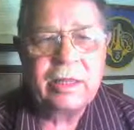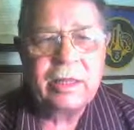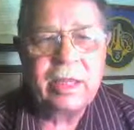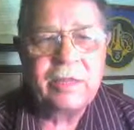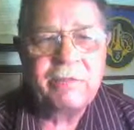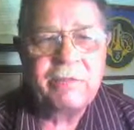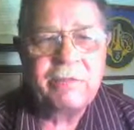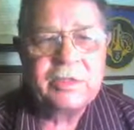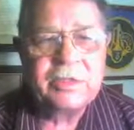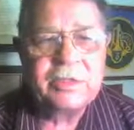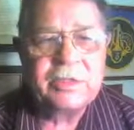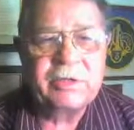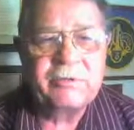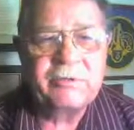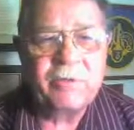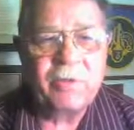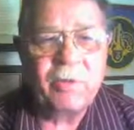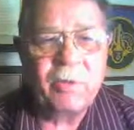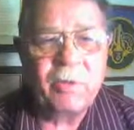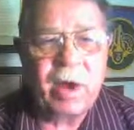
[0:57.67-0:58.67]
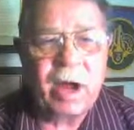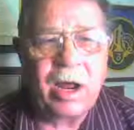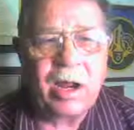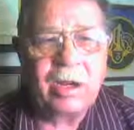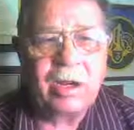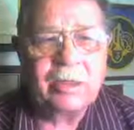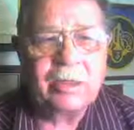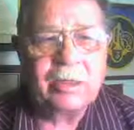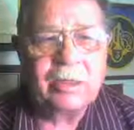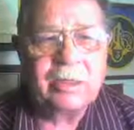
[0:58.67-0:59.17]
they visited for a
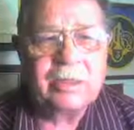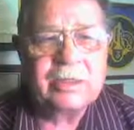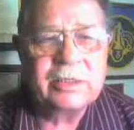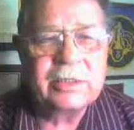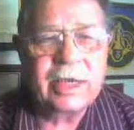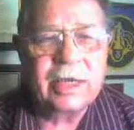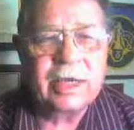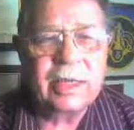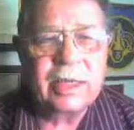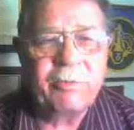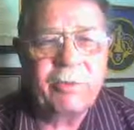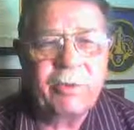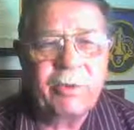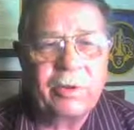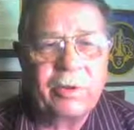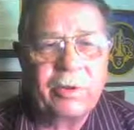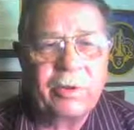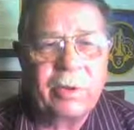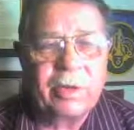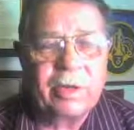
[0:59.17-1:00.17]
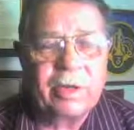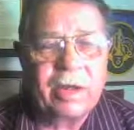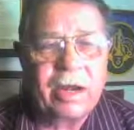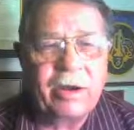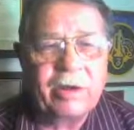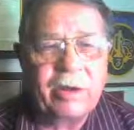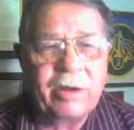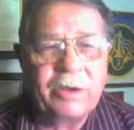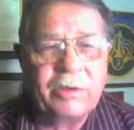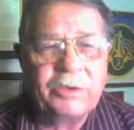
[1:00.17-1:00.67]
while and then decided they wanted to go in
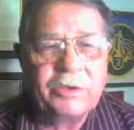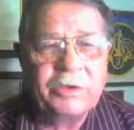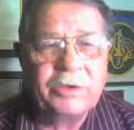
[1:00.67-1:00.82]
town and go